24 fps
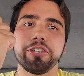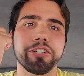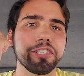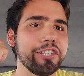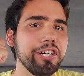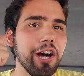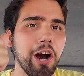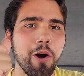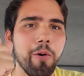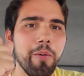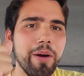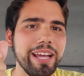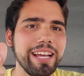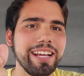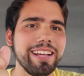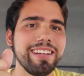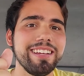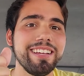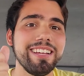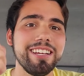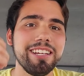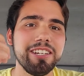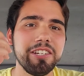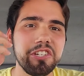You're
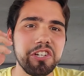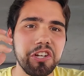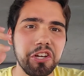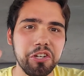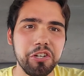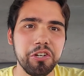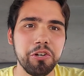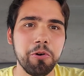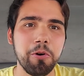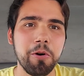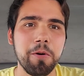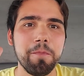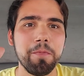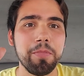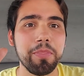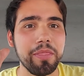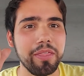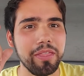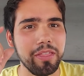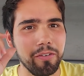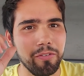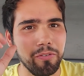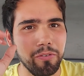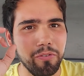going to
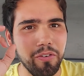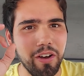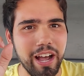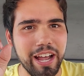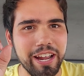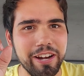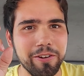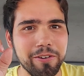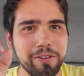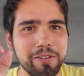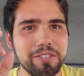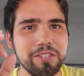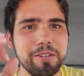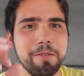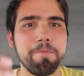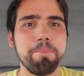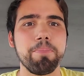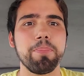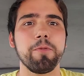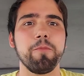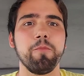the finals